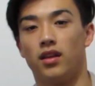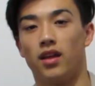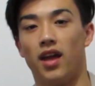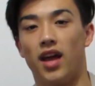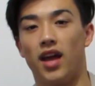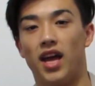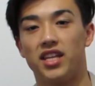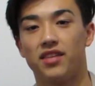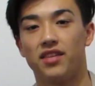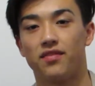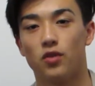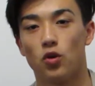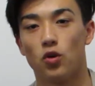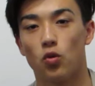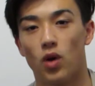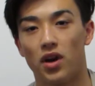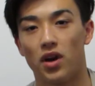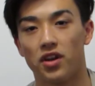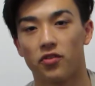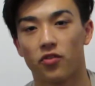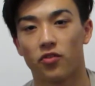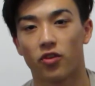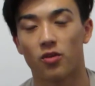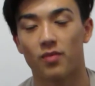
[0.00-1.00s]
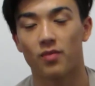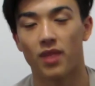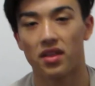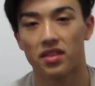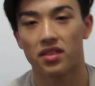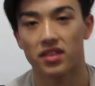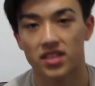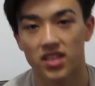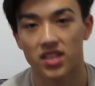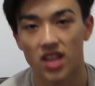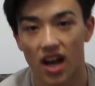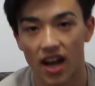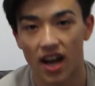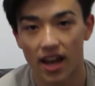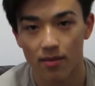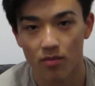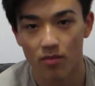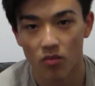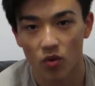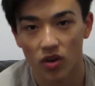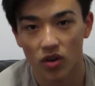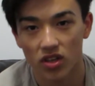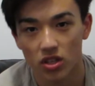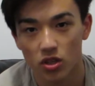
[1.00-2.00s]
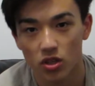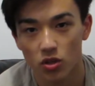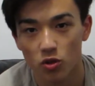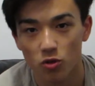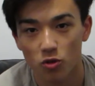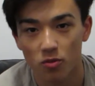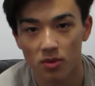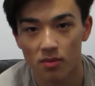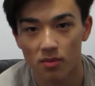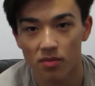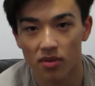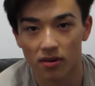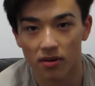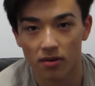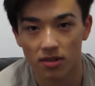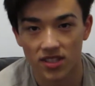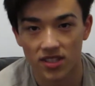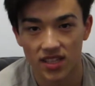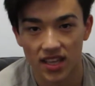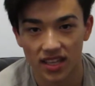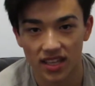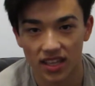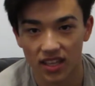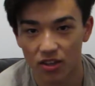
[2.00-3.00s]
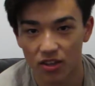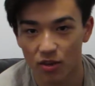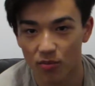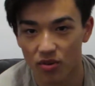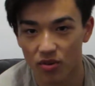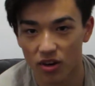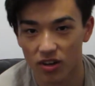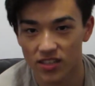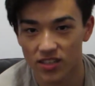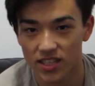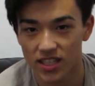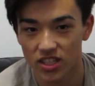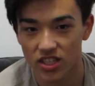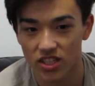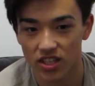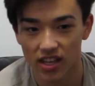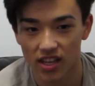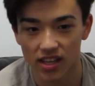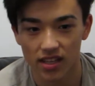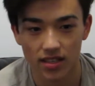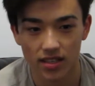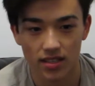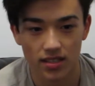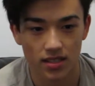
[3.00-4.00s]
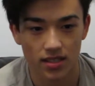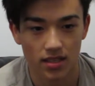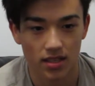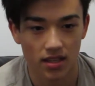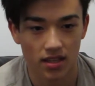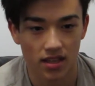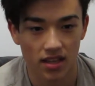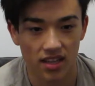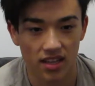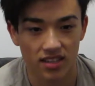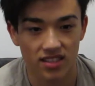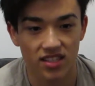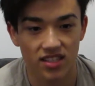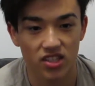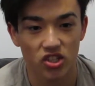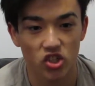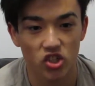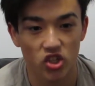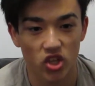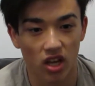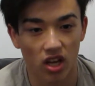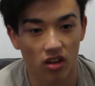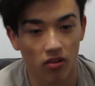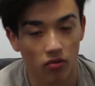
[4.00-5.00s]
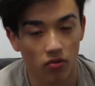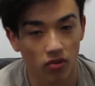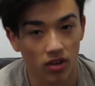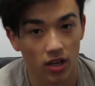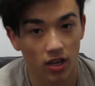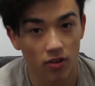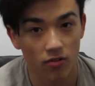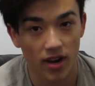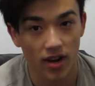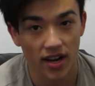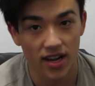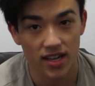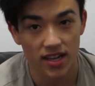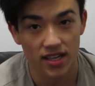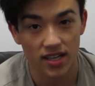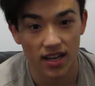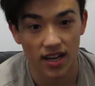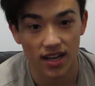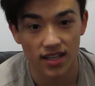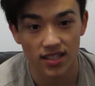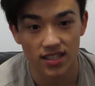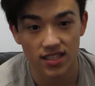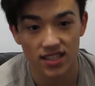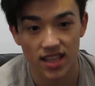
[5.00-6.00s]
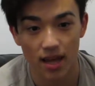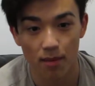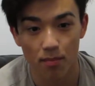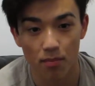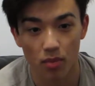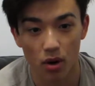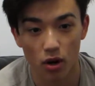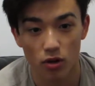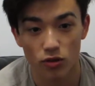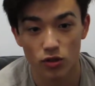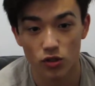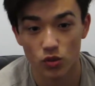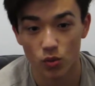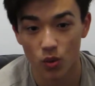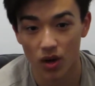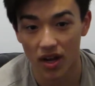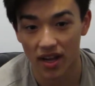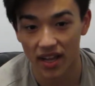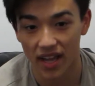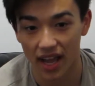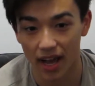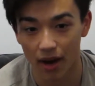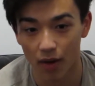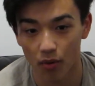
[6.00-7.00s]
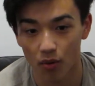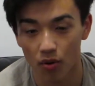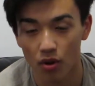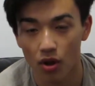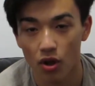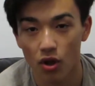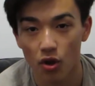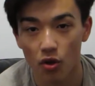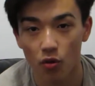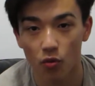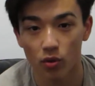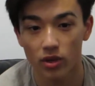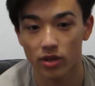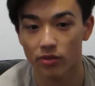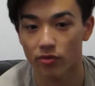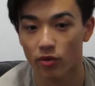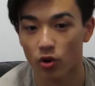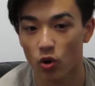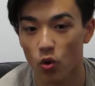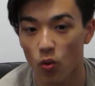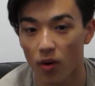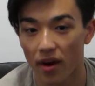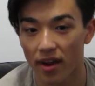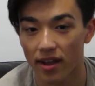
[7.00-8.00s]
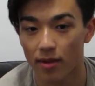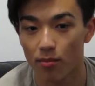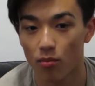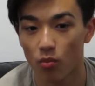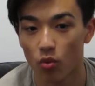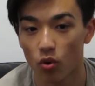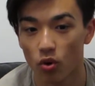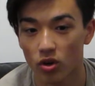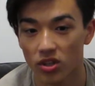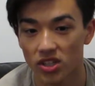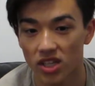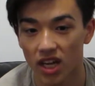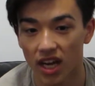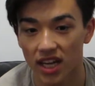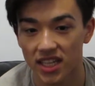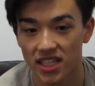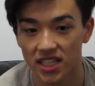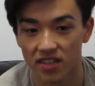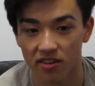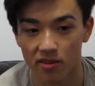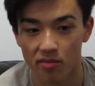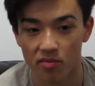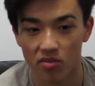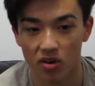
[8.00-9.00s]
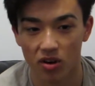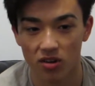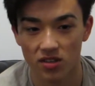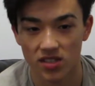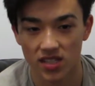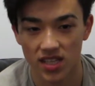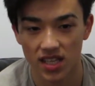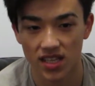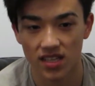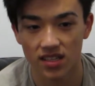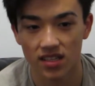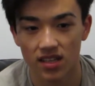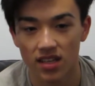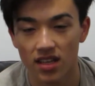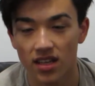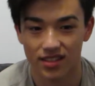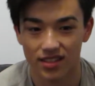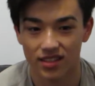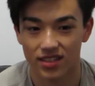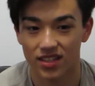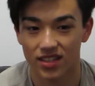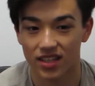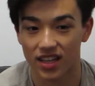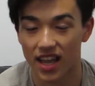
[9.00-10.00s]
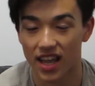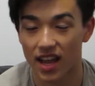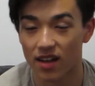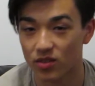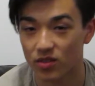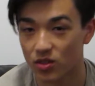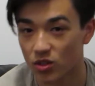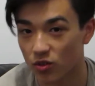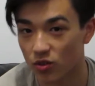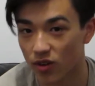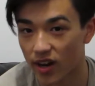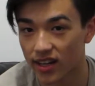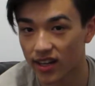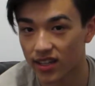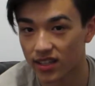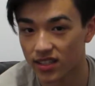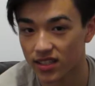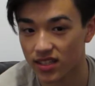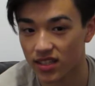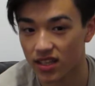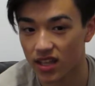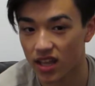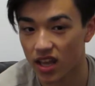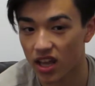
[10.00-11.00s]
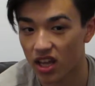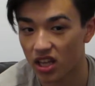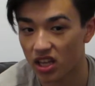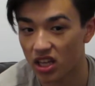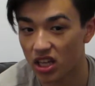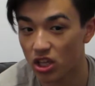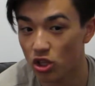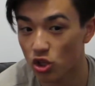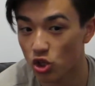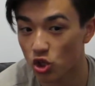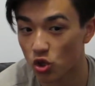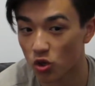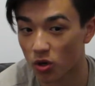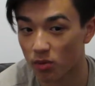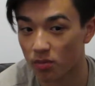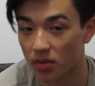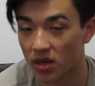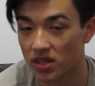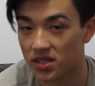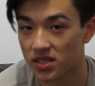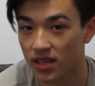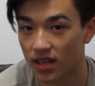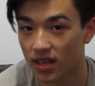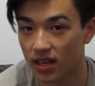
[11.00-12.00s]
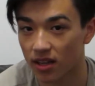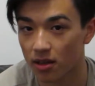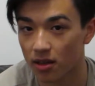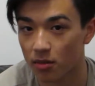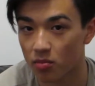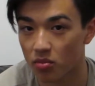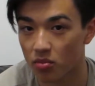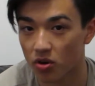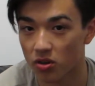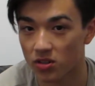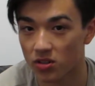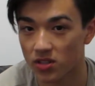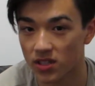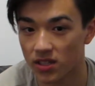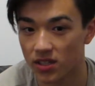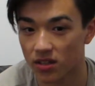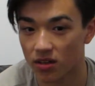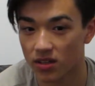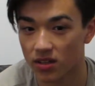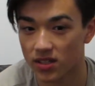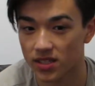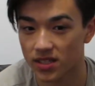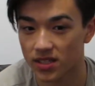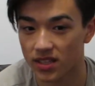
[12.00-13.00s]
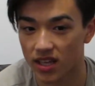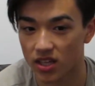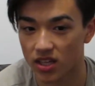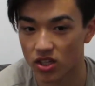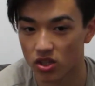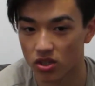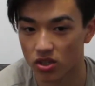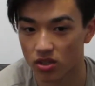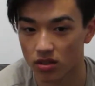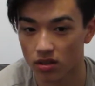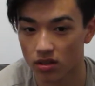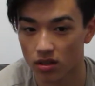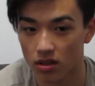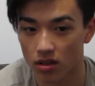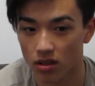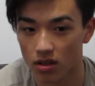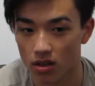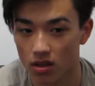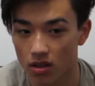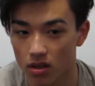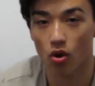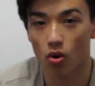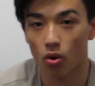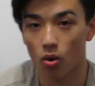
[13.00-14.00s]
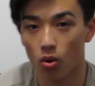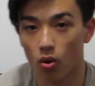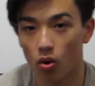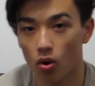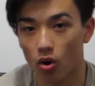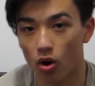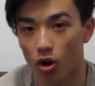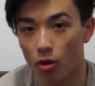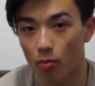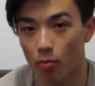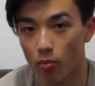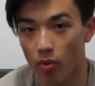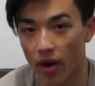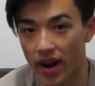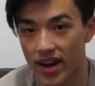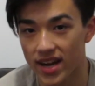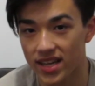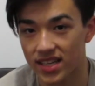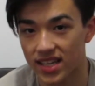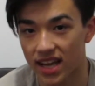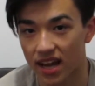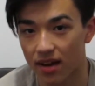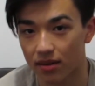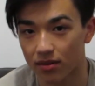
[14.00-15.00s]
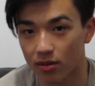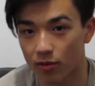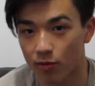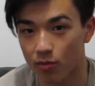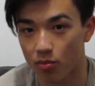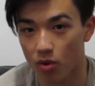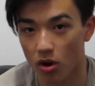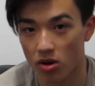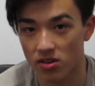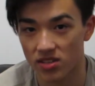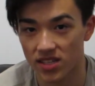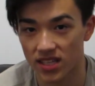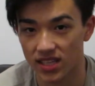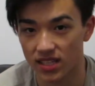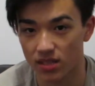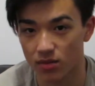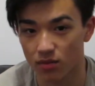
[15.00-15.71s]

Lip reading: And if you're wondering about the time when you should be taking your protein shakes, it is generally recognised that post-workout we require more dietary protein to counteract intramuscular protein oxidation or a breakdown of proteins